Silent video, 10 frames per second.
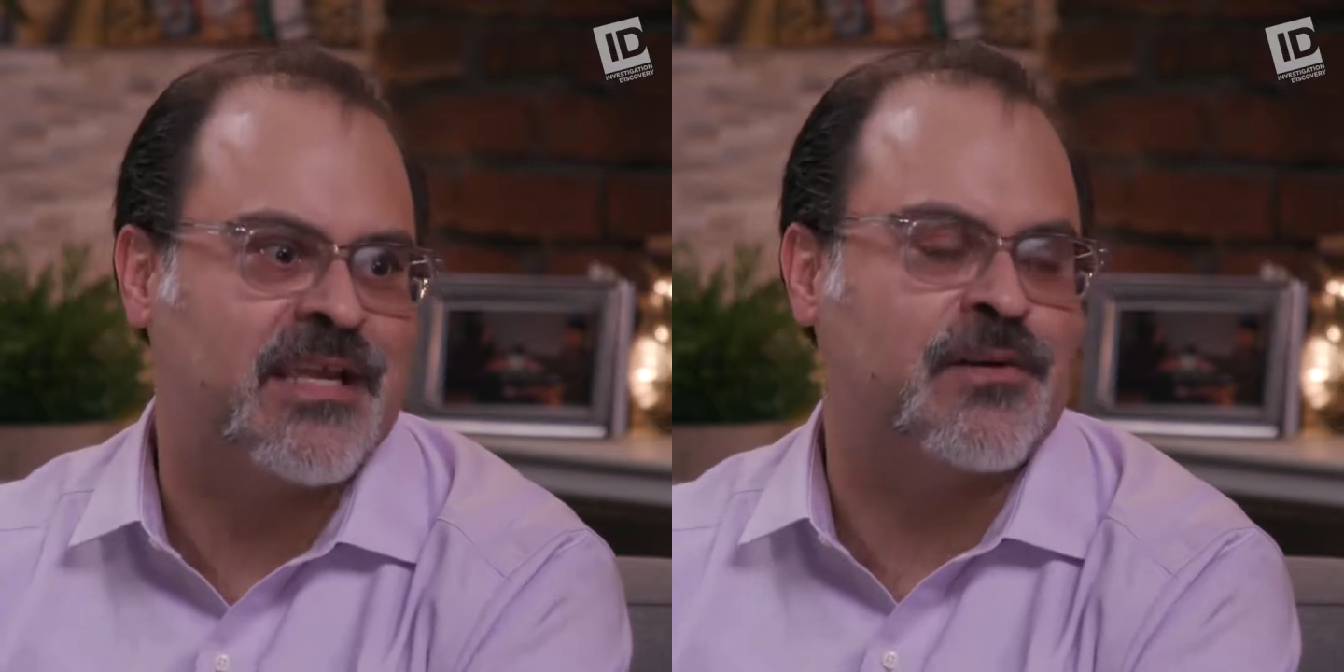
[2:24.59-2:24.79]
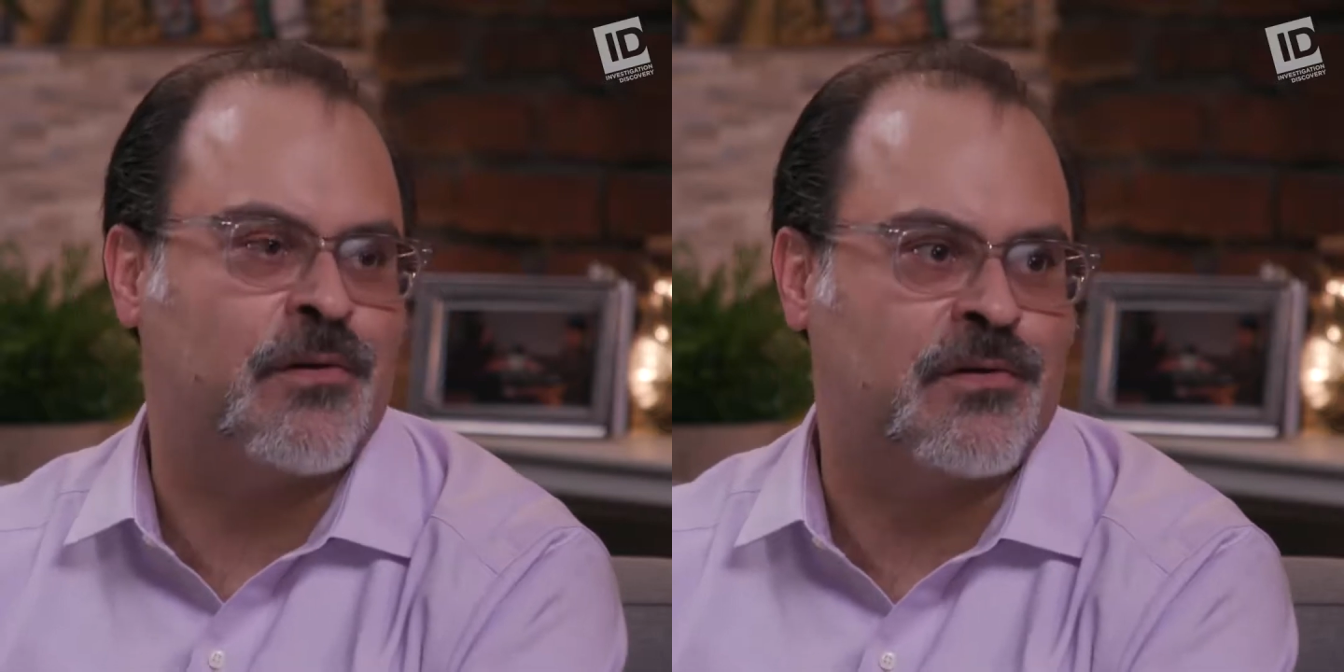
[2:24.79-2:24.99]

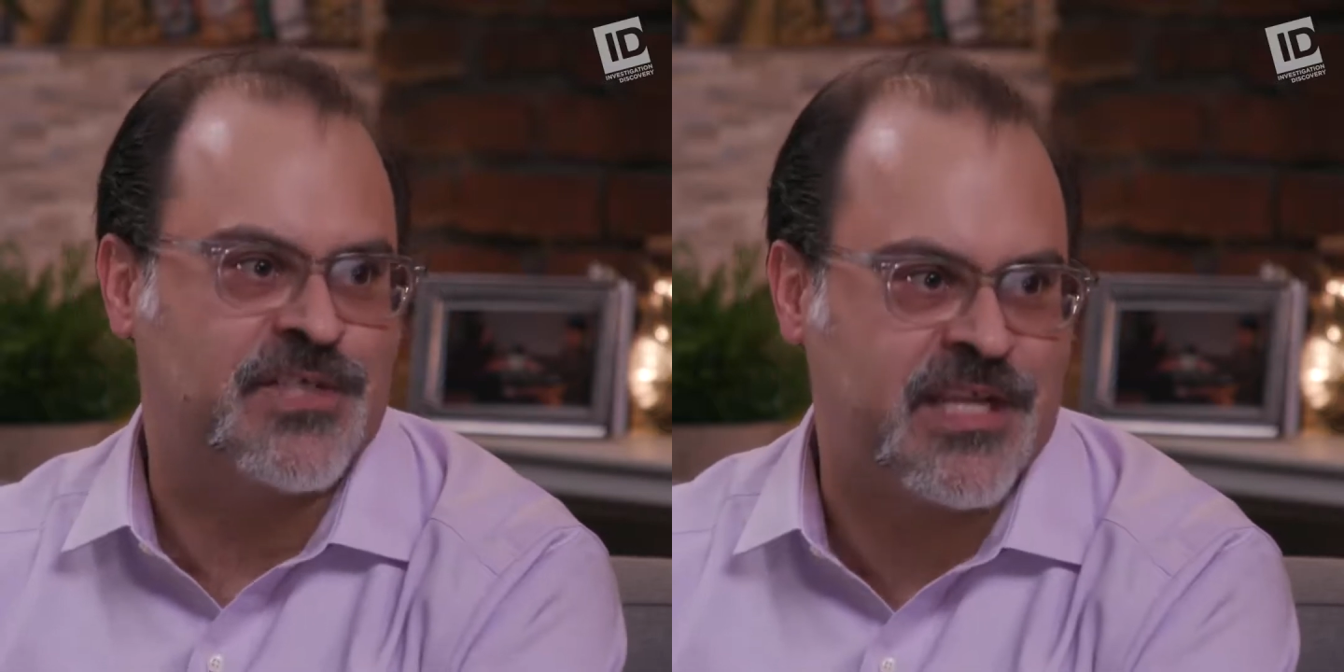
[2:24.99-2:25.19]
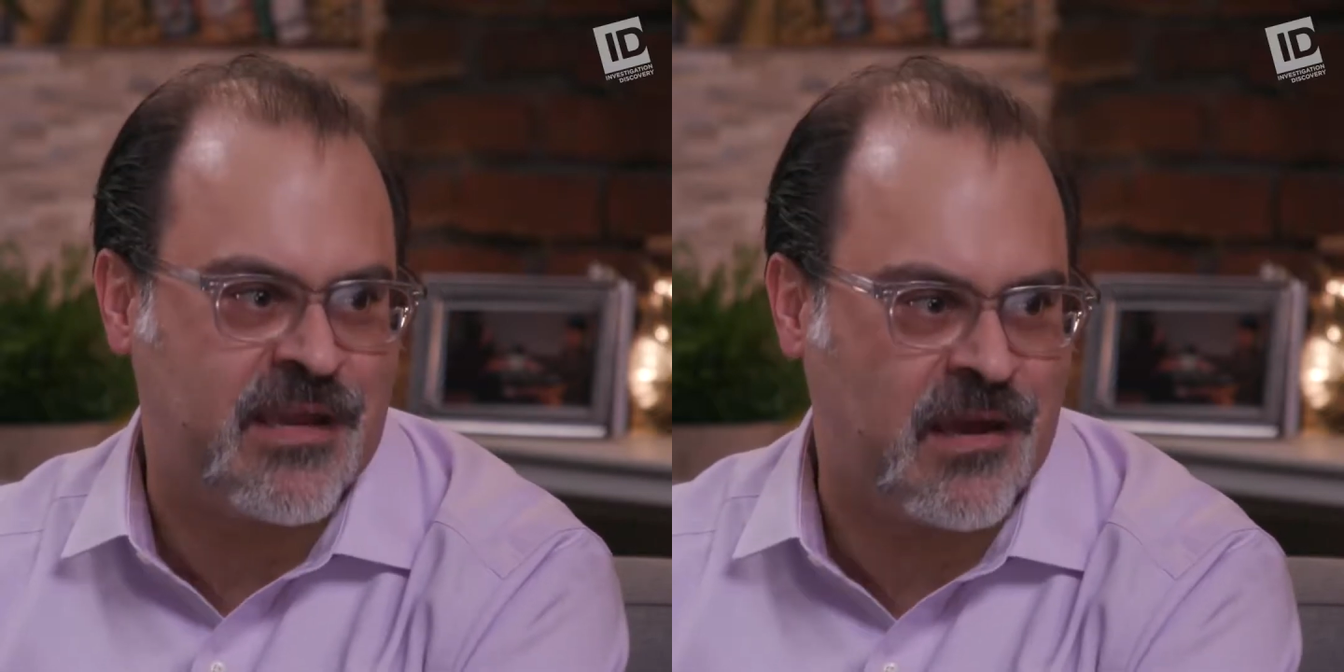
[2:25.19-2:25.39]
into her
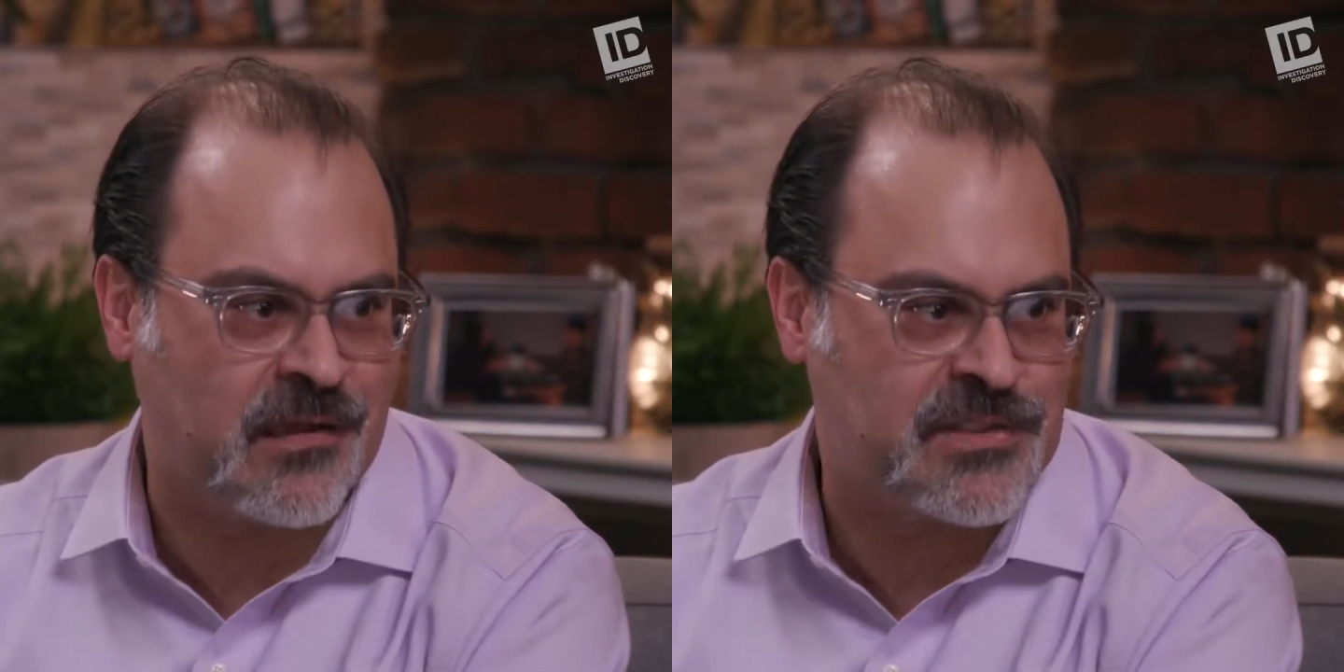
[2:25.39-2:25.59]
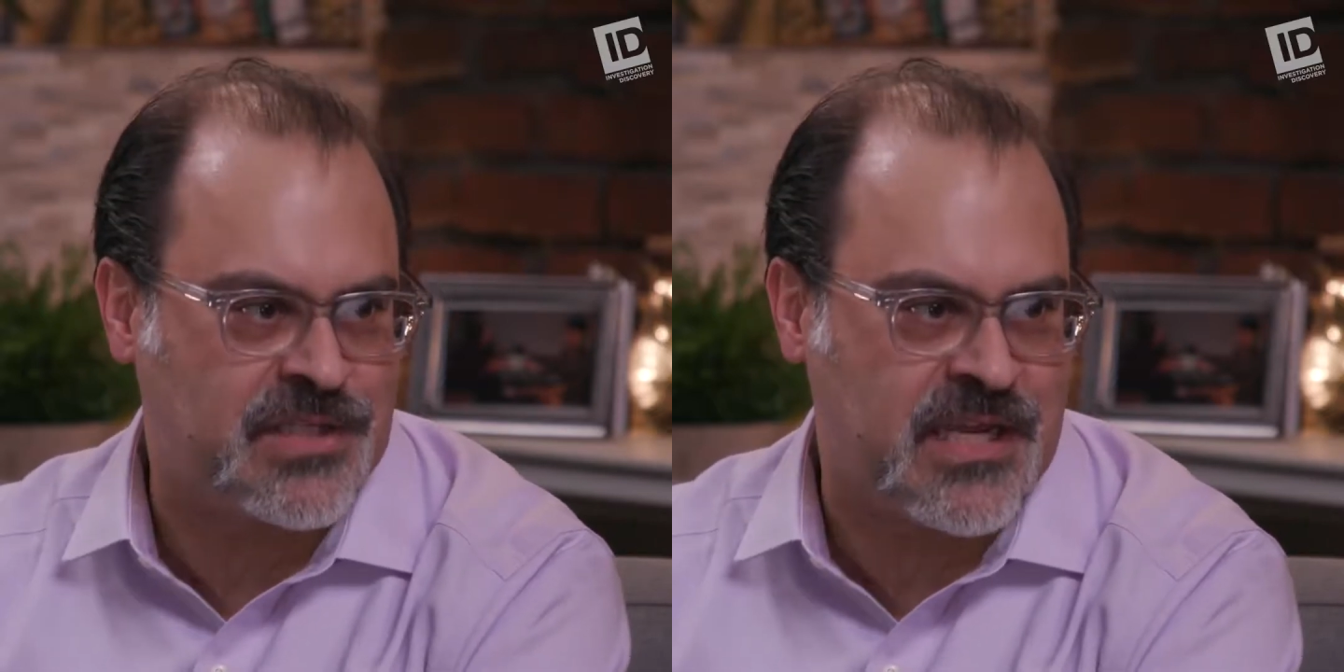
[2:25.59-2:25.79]

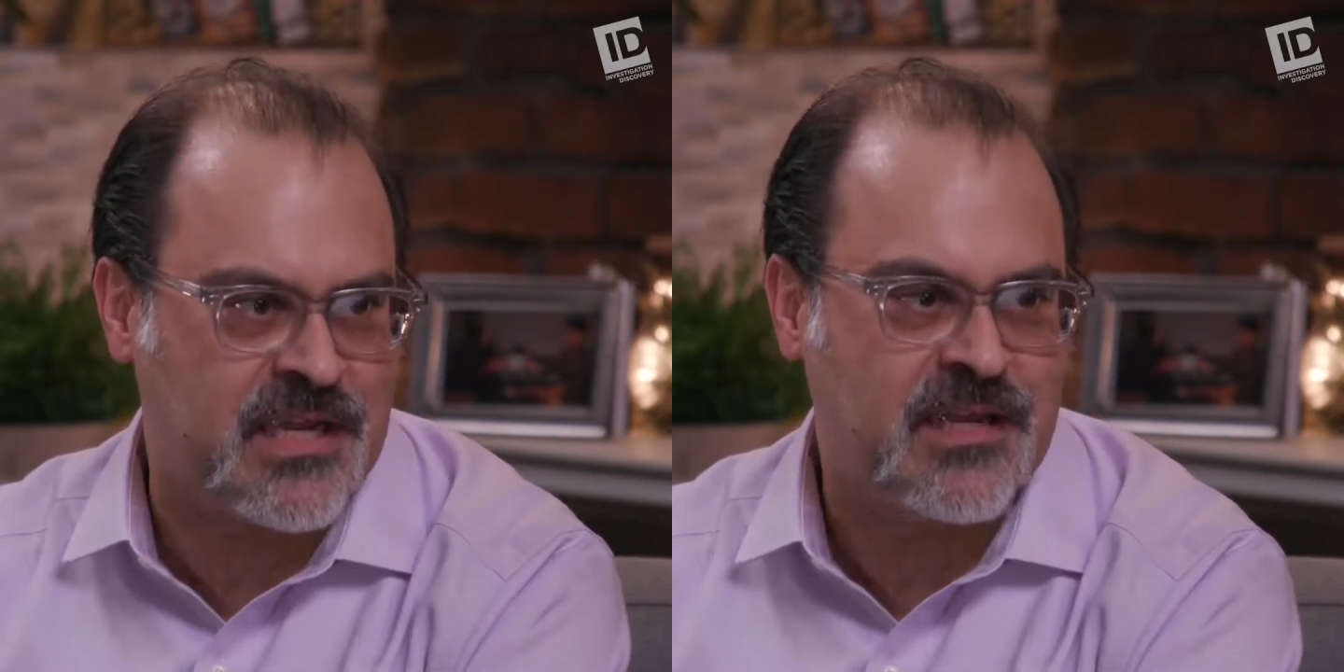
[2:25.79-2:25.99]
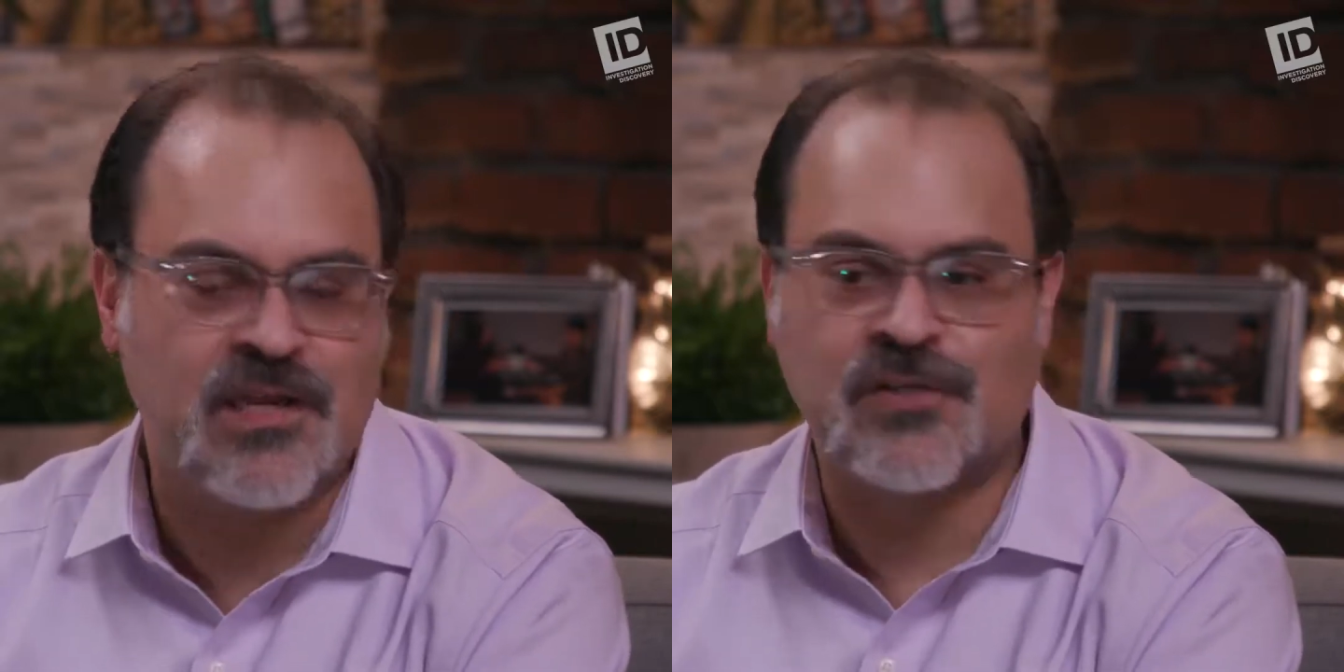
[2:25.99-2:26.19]
genealogy,